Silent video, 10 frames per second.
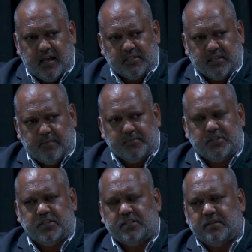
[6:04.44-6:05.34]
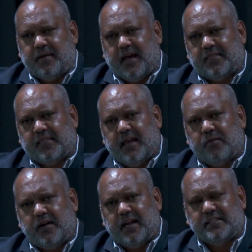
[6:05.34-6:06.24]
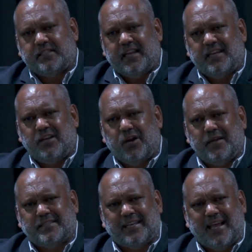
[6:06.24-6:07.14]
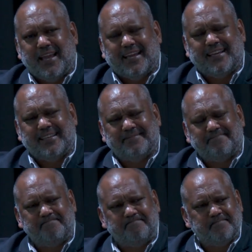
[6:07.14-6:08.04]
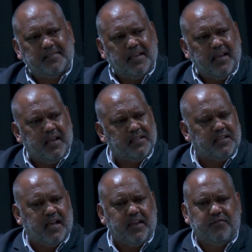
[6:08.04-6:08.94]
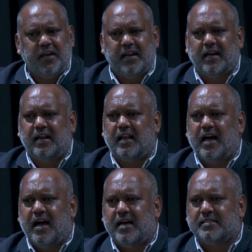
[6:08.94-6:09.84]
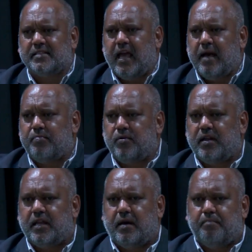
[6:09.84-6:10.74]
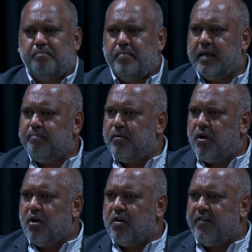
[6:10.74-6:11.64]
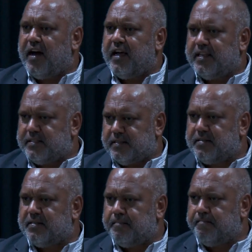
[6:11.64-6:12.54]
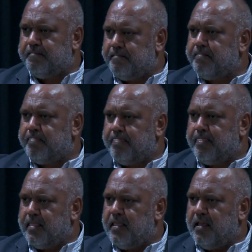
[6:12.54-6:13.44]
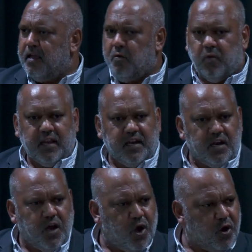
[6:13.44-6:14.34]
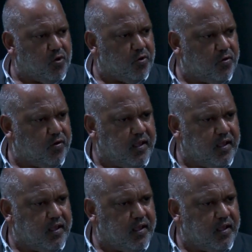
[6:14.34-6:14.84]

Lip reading: assumptions about that when I said, it's like if you had a glass apple in a big block of ice. We know